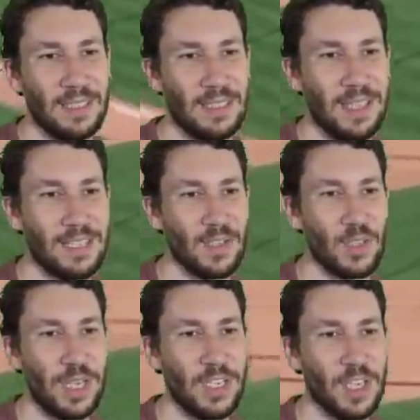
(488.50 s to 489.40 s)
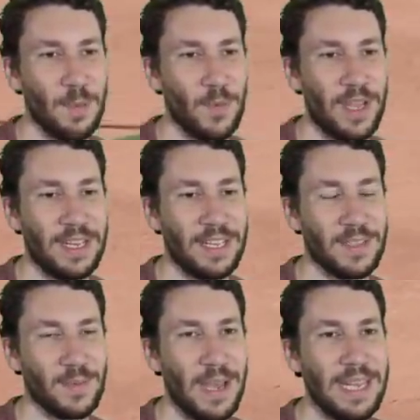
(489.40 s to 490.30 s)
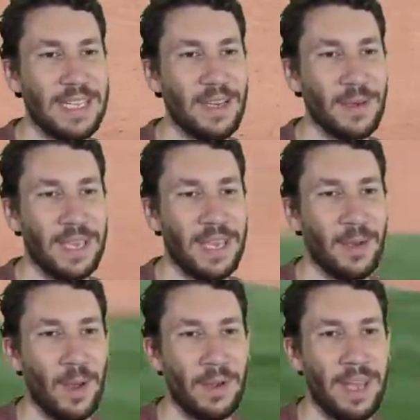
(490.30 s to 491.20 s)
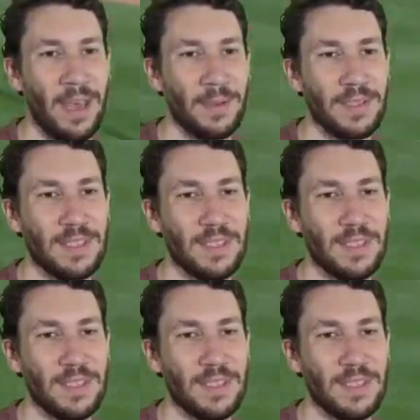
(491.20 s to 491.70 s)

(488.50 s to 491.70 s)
That's a changeup, right against righty. Okay, ground out.